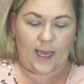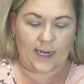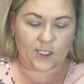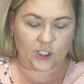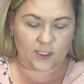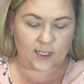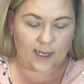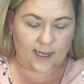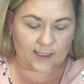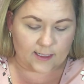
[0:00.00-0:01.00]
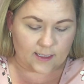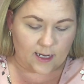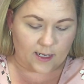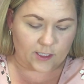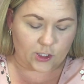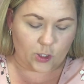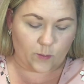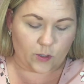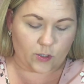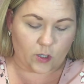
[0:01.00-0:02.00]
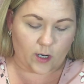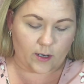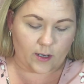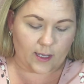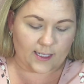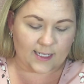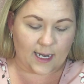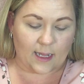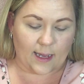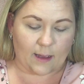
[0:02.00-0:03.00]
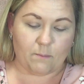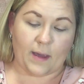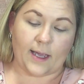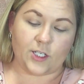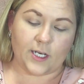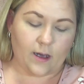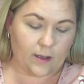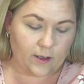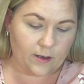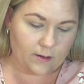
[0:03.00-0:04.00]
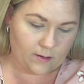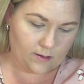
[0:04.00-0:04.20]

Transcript: And it's just it's not a super dark, it's kind of like a beigey color.